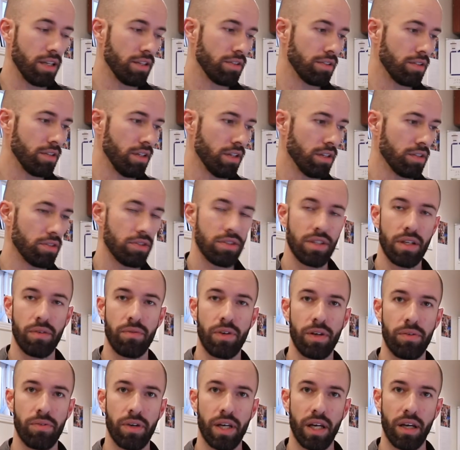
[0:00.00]
is the
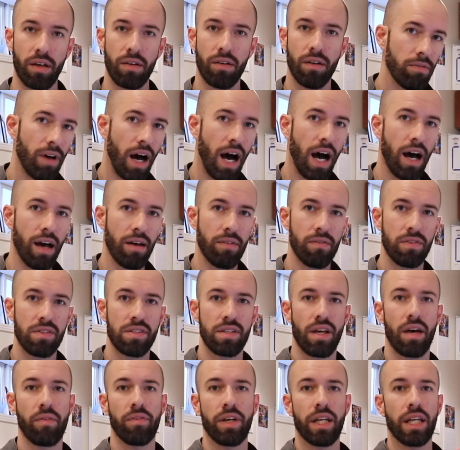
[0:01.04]
CVV,
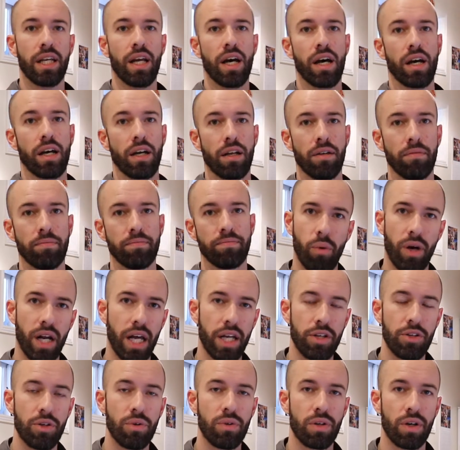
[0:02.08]
579. What
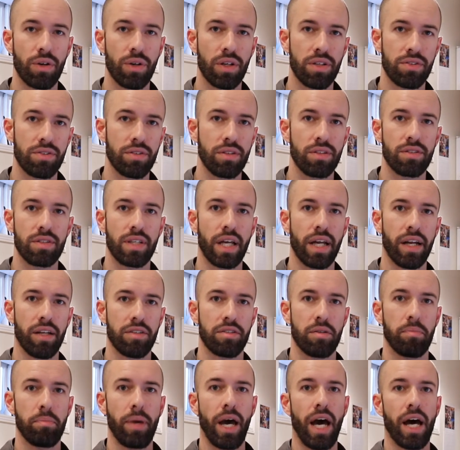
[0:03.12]
I do notice is that
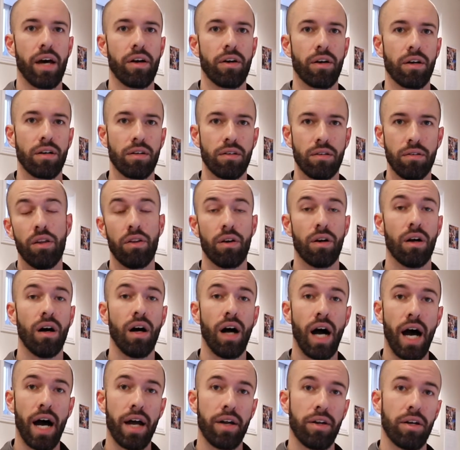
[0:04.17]
it's a pattern. They're all
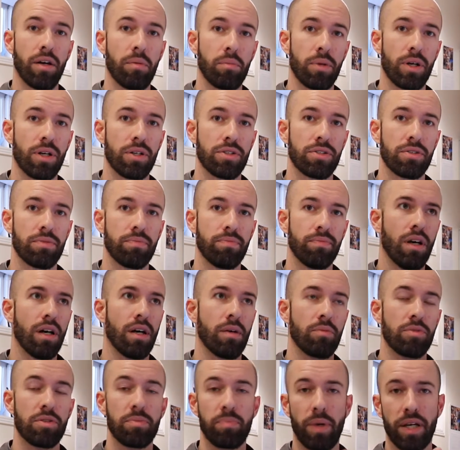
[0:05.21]
odd numbers
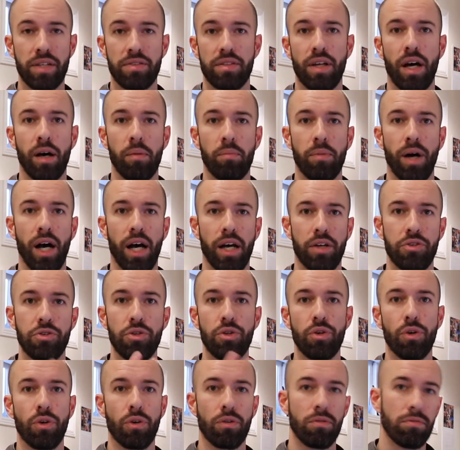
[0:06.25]
spaced out by
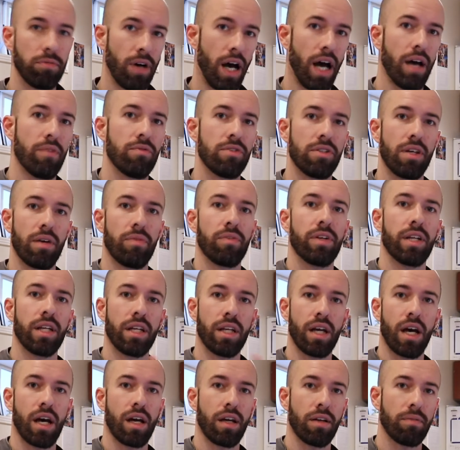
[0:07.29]
2, 5, 7, and
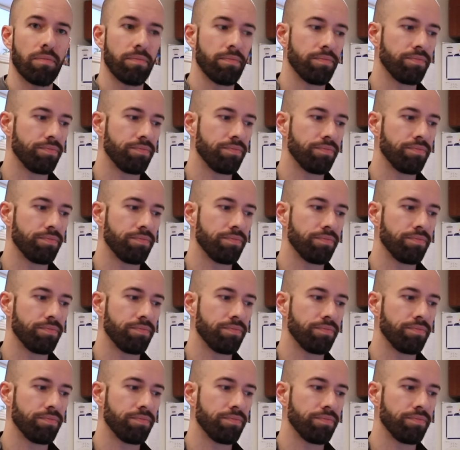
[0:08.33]
9.